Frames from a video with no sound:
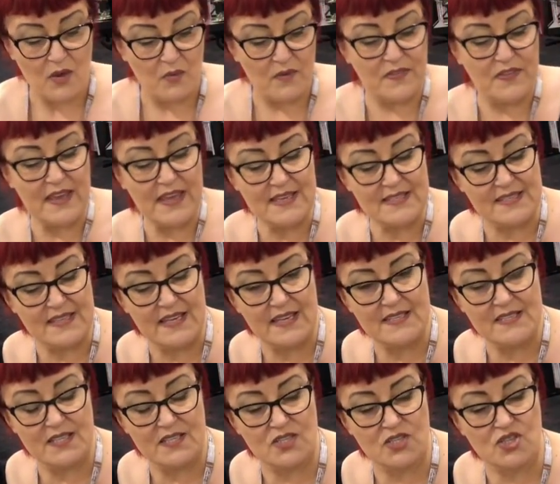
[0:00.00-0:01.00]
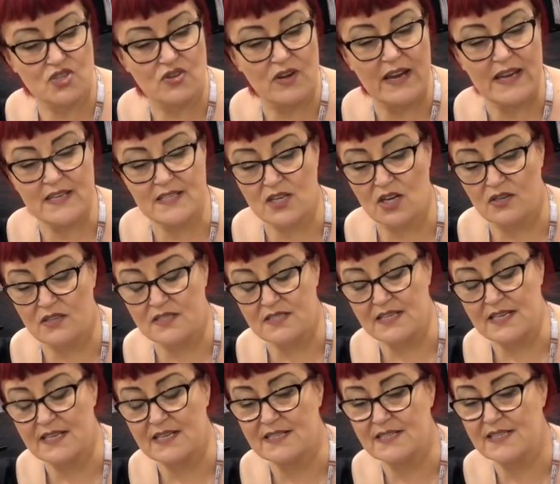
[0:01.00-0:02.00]
With these are straight on,
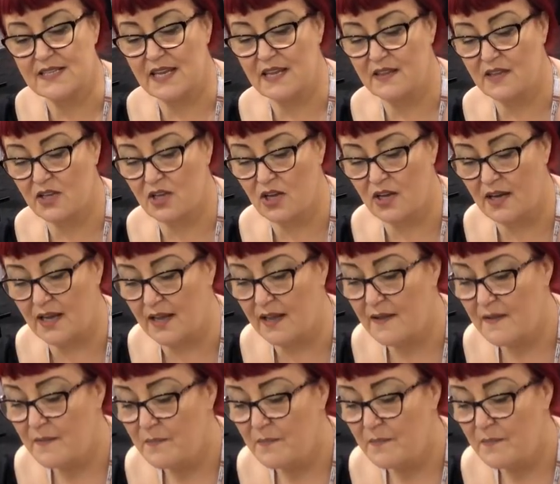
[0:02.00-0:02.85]
so you can see the colour.